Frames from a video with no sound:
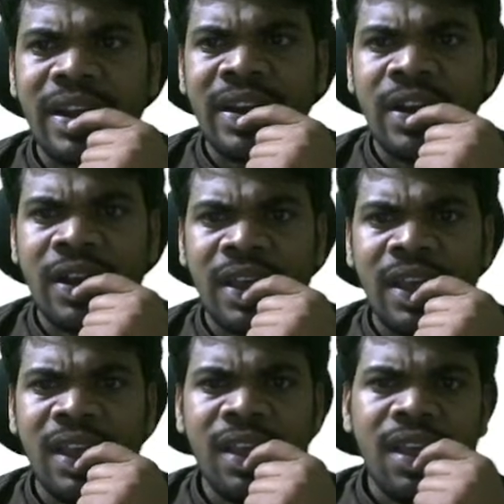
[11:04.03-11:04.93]
in
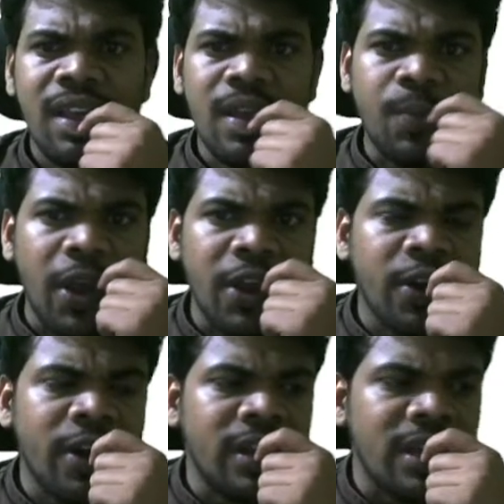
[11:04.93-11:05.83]
algae. A
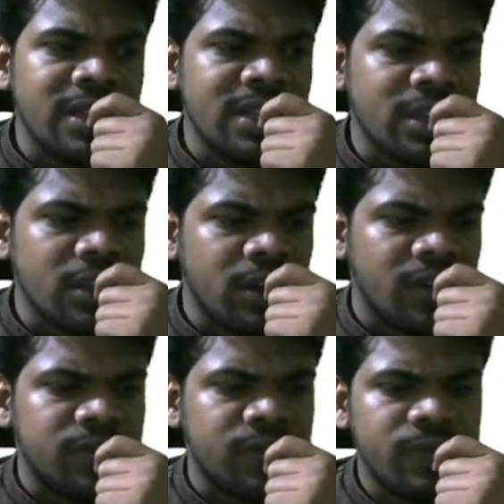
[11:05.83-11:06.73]
pyrenoid consists
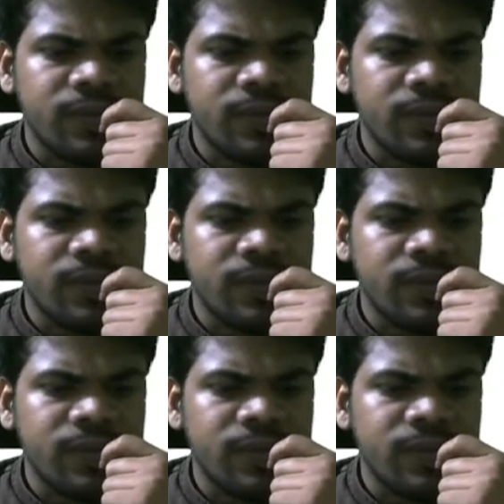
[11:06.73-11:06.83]
of